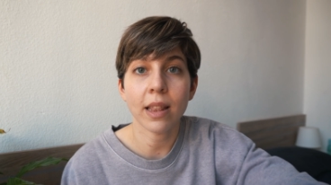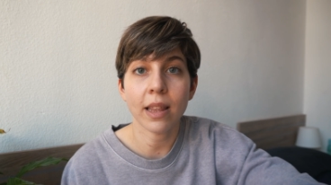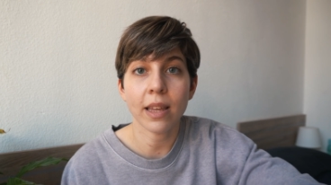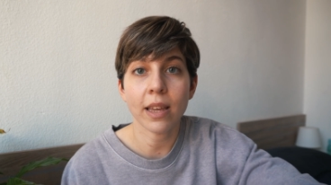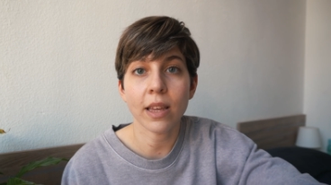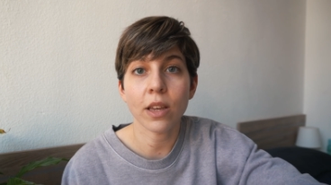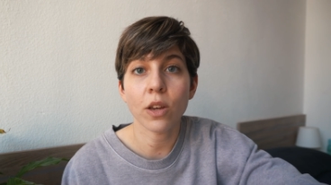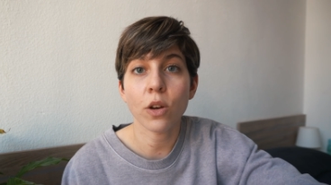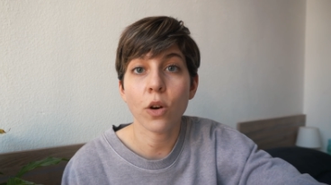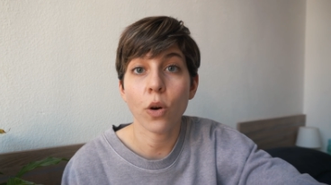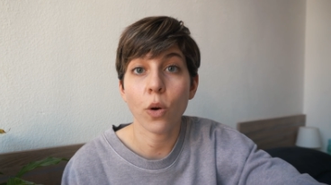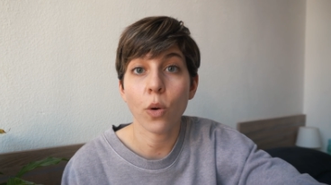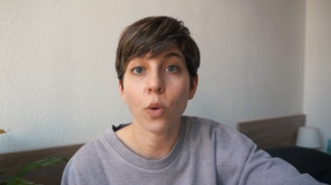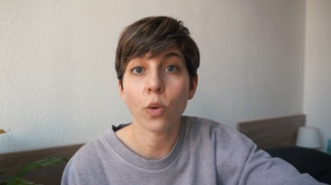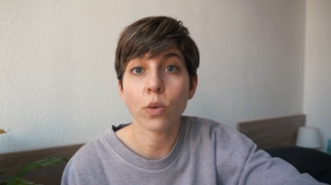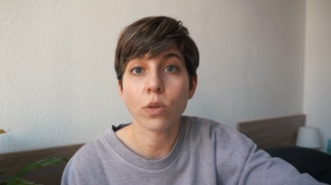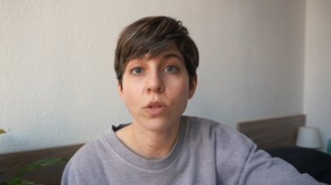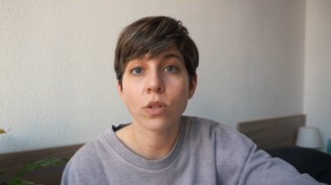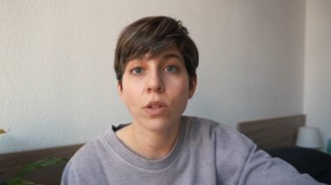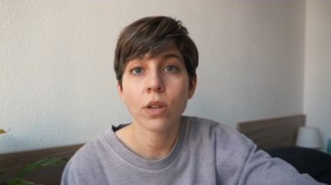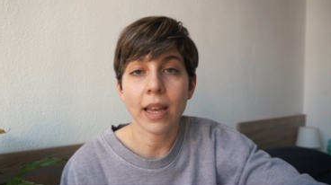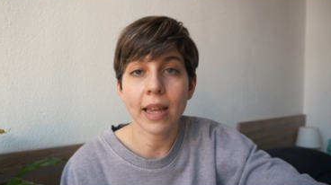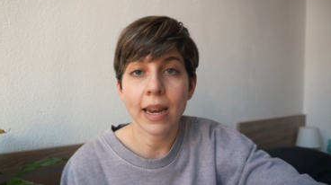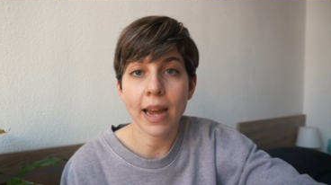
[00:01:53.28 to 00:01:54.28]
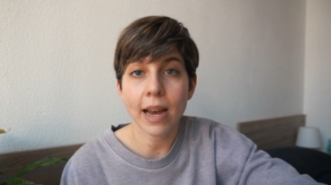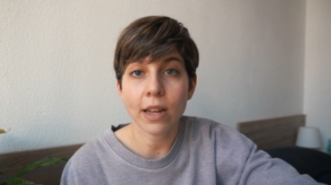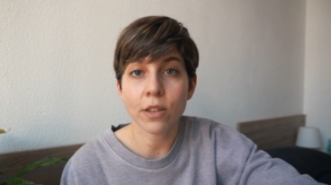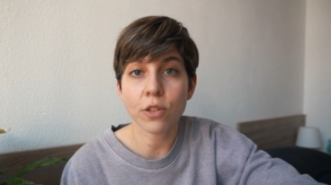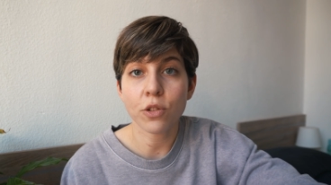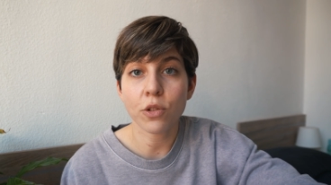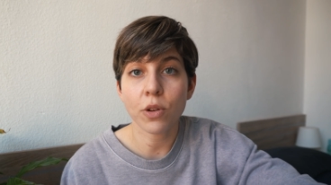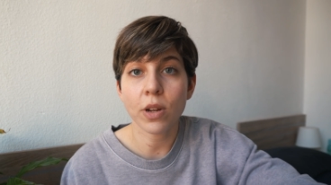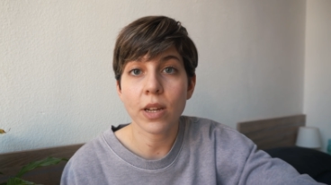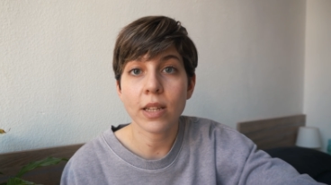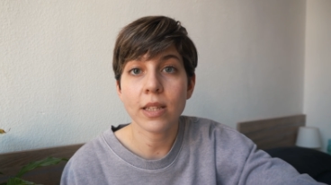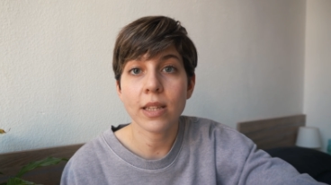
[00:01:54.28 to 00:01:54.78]
clean code in
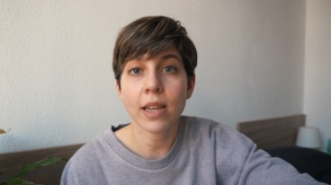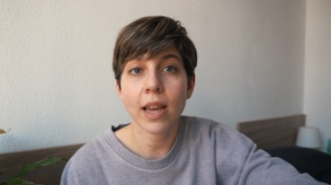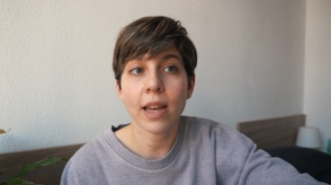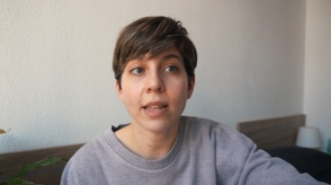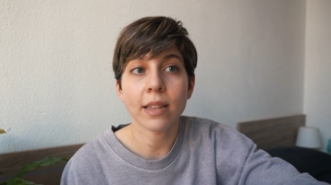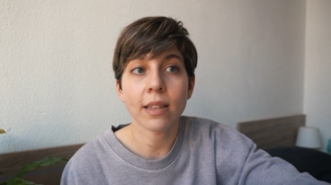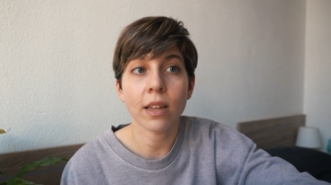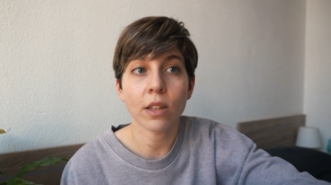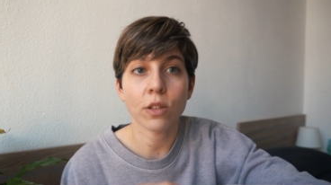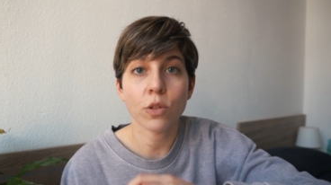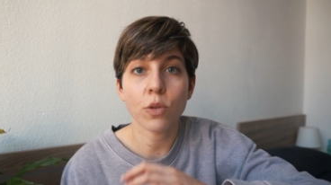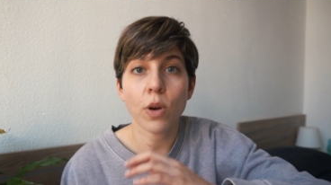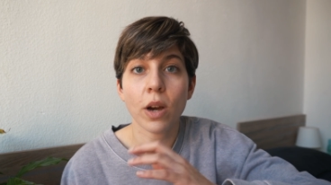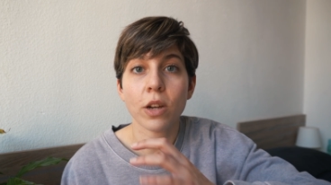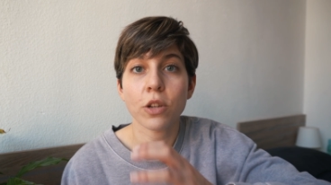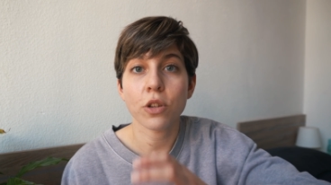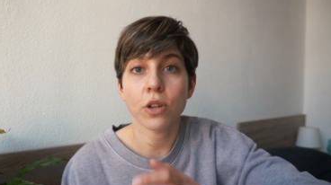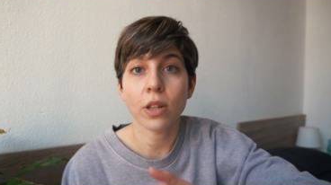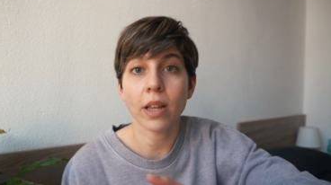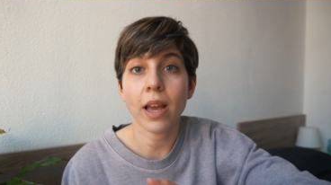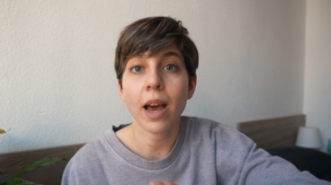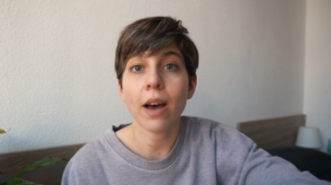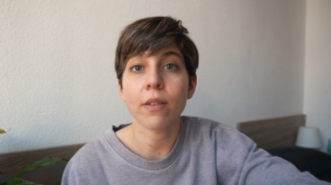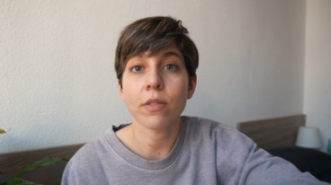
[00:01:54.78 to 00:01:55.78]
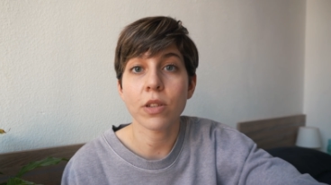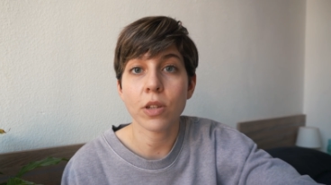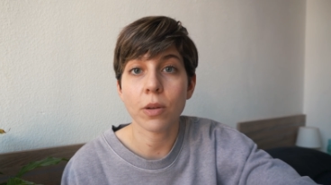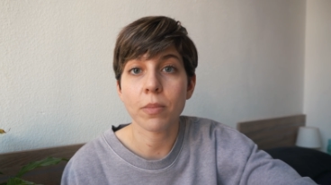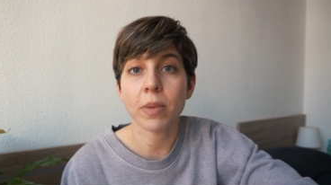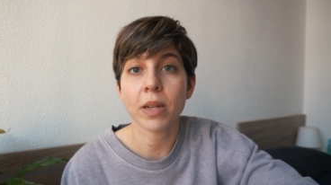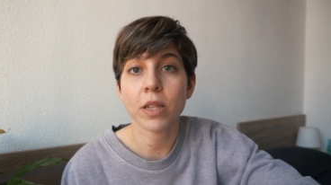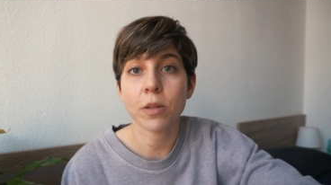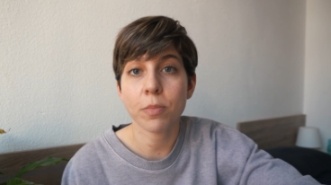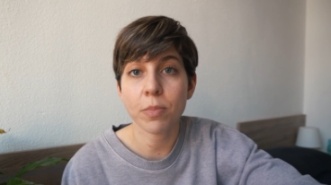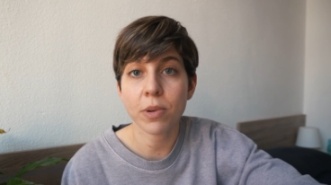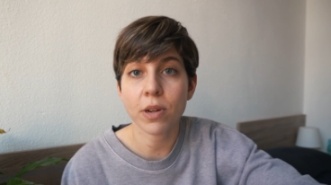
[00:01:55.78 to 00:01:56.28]
Android and that you actually have some
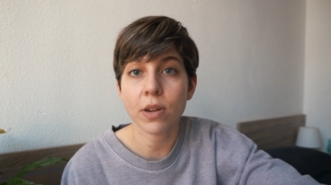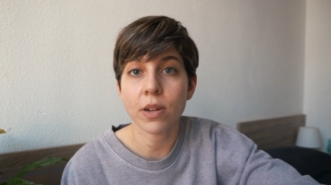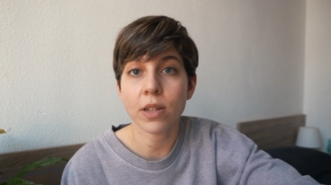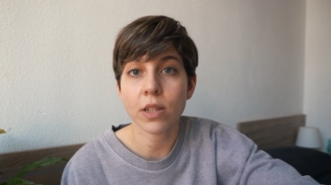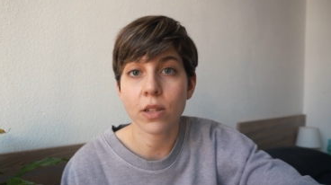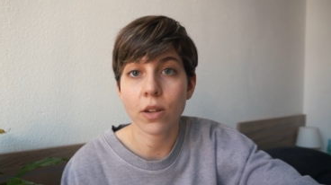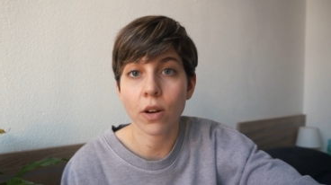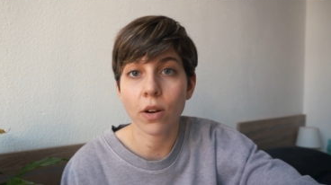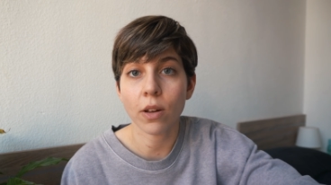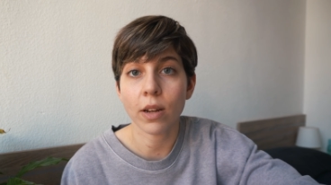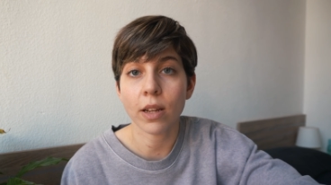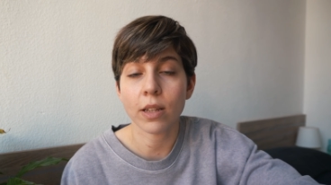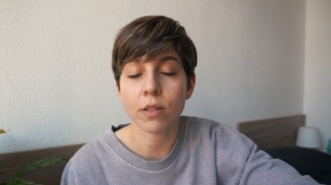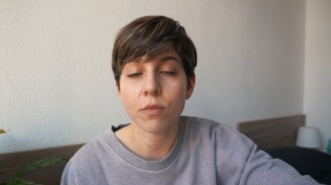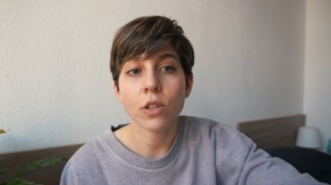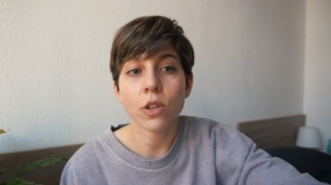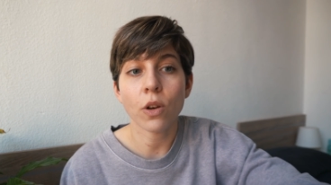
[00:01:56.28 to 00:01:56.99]
experience on it.